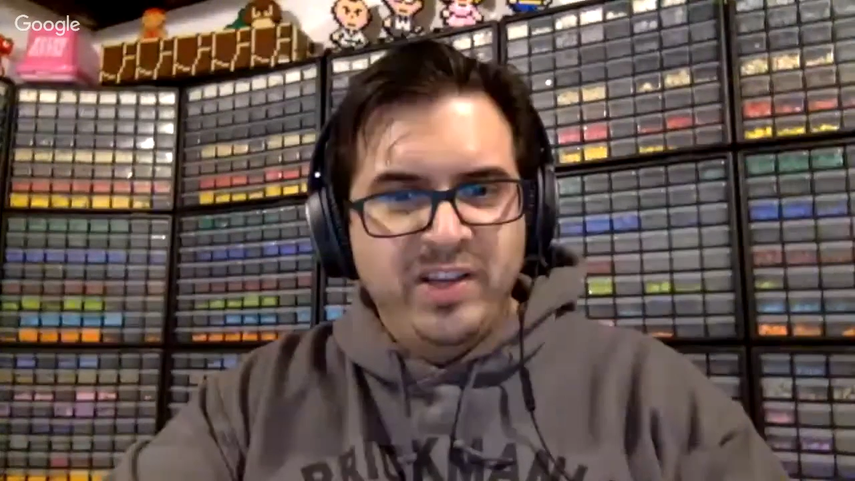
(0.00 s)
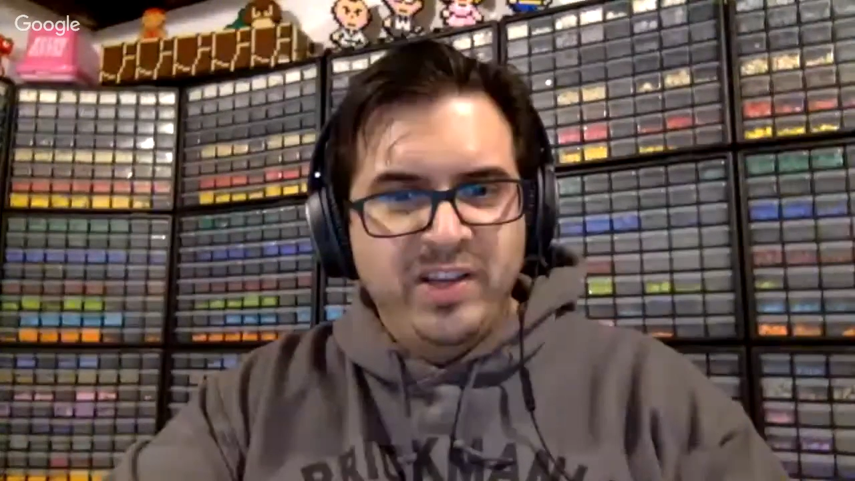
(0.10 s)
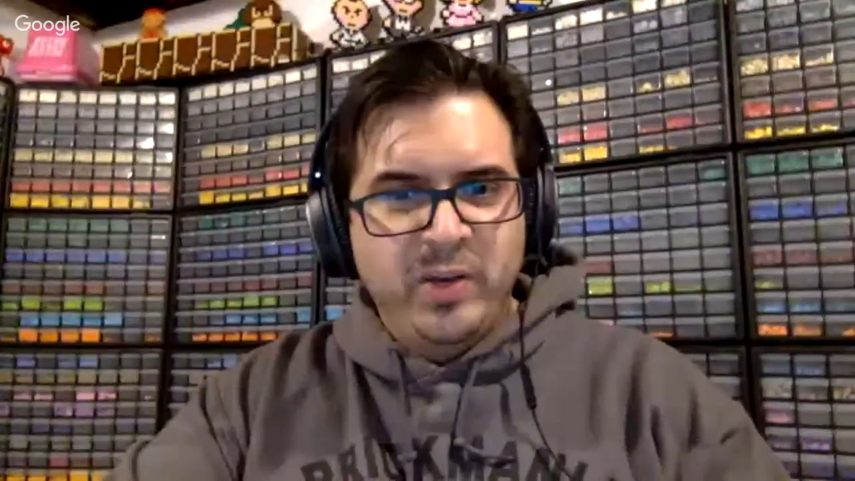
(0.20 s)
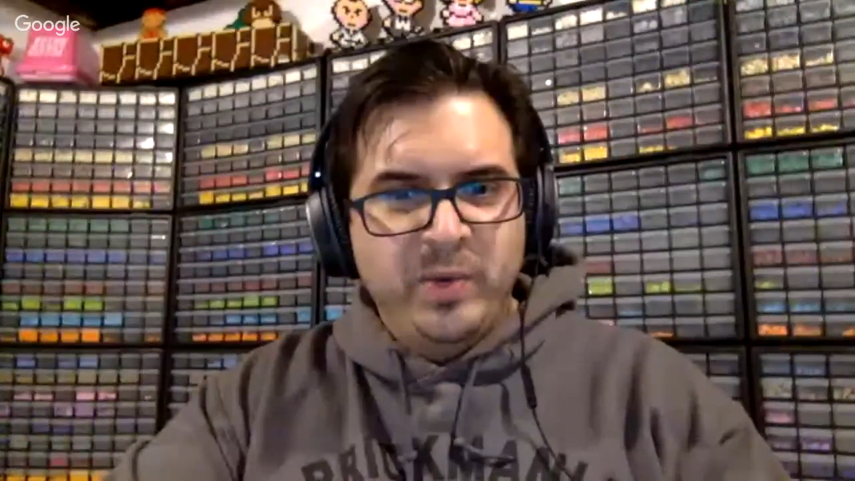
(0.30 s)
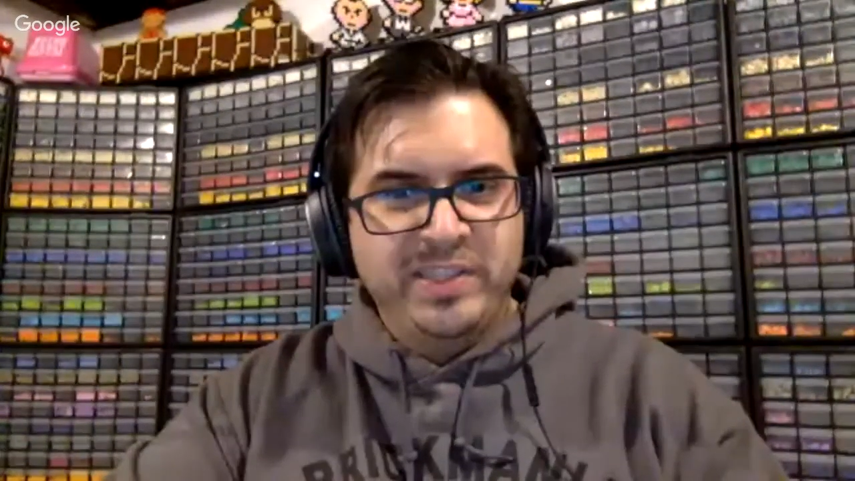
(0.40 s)

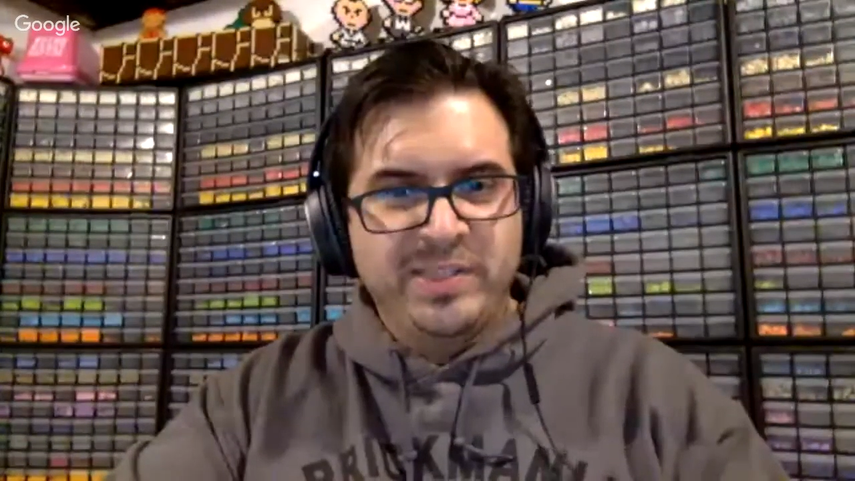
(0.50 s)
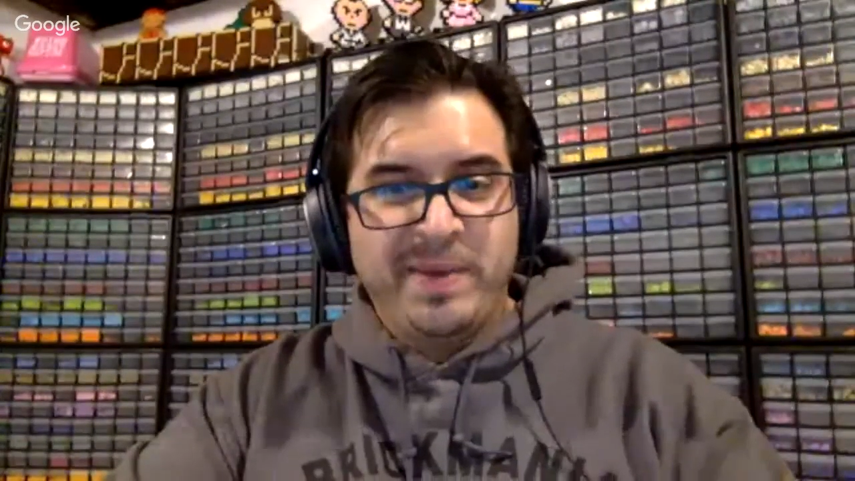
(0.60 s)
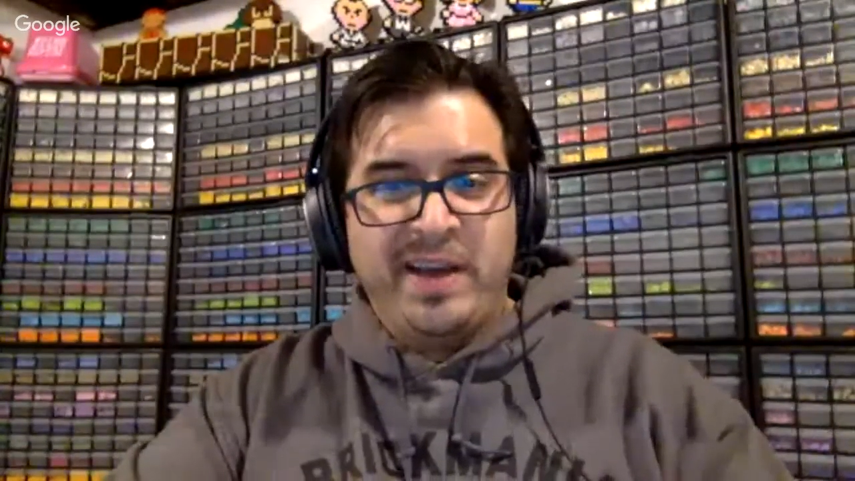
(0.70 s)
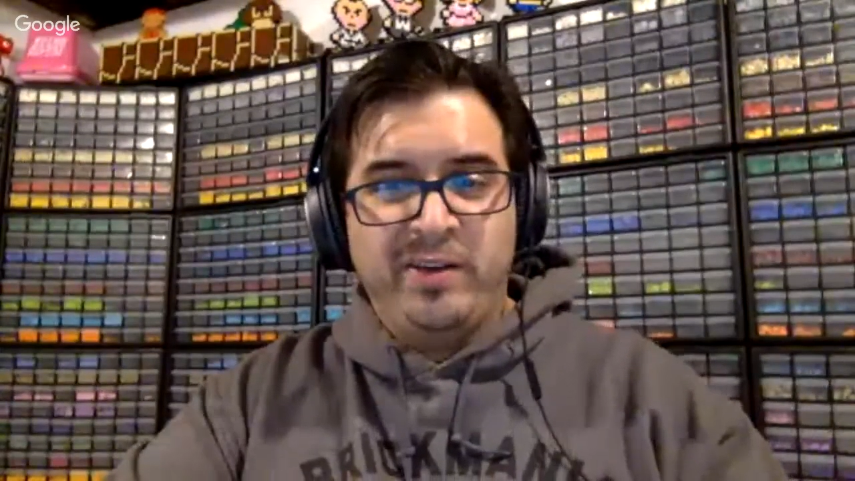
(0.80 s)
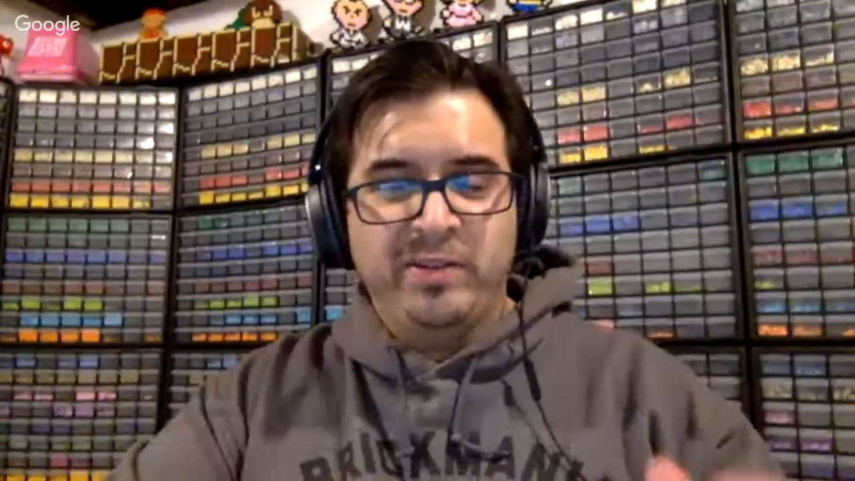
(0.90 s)
which is
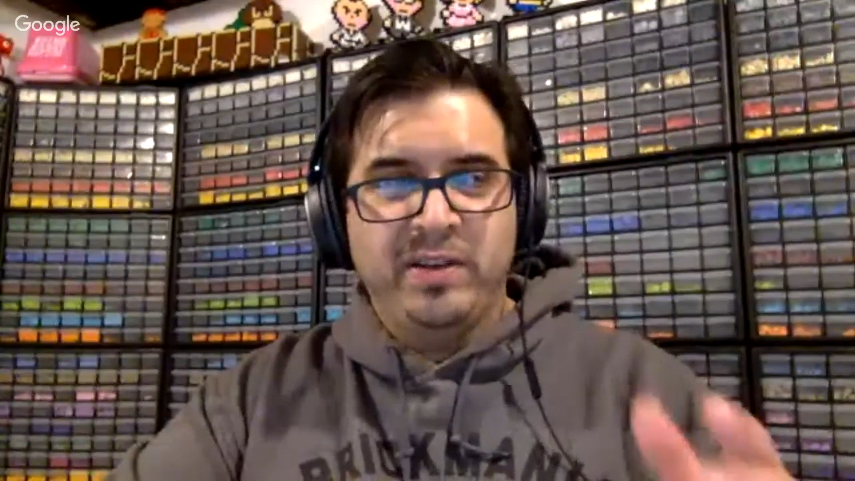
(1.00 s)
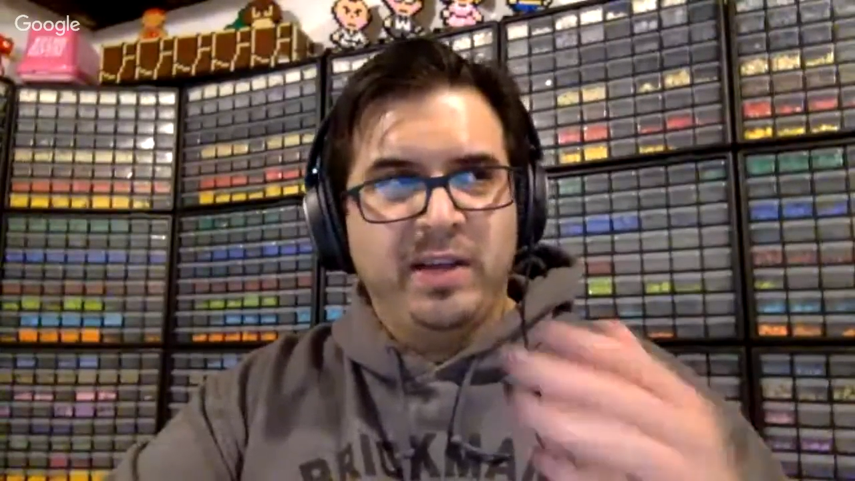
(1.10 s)
about